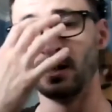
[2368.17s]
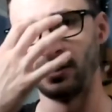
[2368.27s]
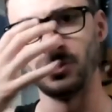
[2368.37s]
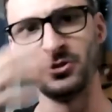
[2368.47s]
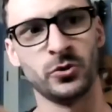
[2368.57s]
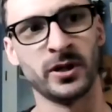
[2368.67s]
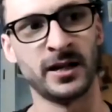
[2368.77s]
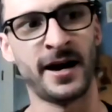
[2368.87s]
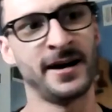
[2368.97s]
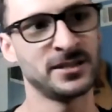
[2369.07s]
did you get
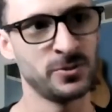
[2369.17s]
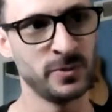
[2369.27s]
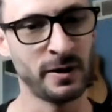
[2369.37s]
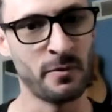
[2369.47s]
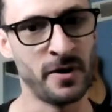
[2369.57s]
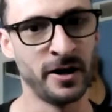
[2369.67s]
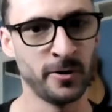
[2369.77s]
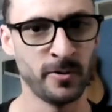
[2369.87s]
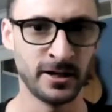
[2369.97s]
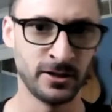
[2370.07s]
asked to become a
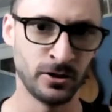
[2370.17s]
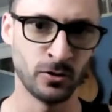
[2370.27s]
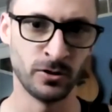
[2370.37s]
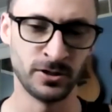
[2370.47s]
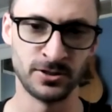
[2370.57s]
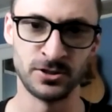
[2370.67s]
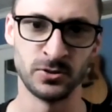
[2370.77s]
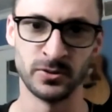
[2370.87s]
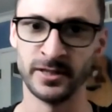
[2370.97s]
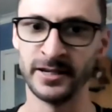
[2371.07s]
moderator or did
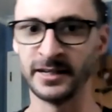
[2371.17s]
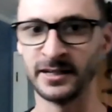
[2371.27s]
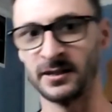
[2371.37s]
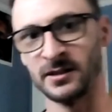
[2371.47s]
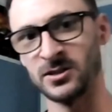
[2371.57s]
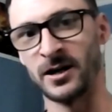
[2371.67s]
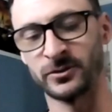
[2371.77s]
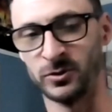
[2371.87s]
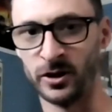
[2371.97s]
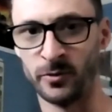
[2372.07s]
you like talk
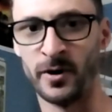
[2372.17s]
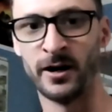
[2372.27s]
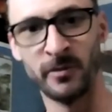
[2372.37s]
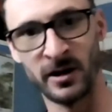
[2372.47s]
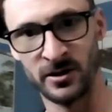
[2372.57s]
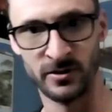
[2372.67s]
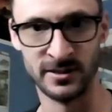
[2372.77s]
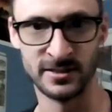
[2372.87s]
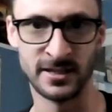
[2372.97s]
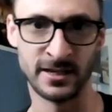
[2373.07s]
to another moderator
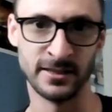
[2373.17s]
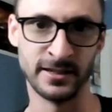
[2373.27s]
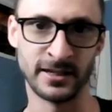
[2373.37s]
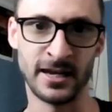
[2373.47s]
and say like,